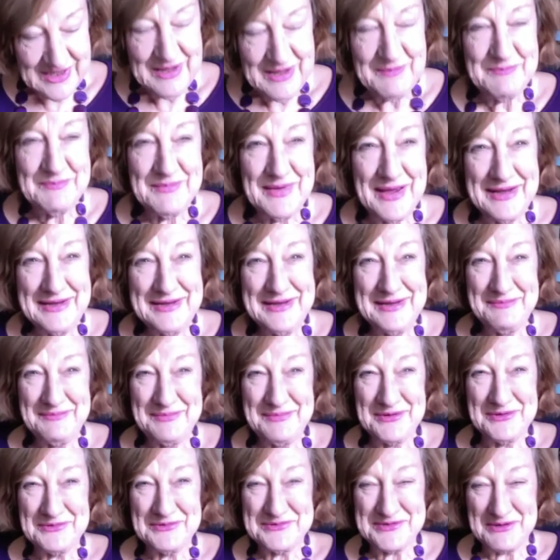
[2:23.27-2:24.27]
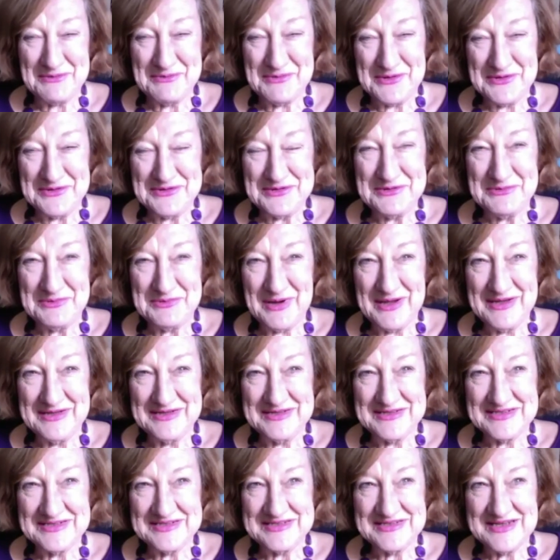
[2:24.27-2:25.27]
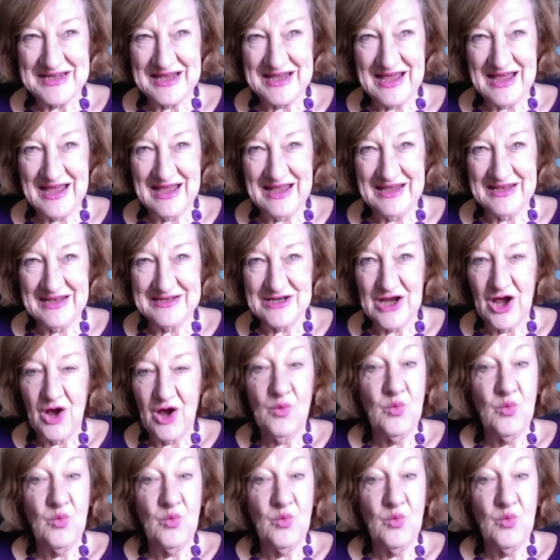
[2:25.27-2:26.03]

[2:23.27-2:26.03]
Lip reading: mainly because I want to understand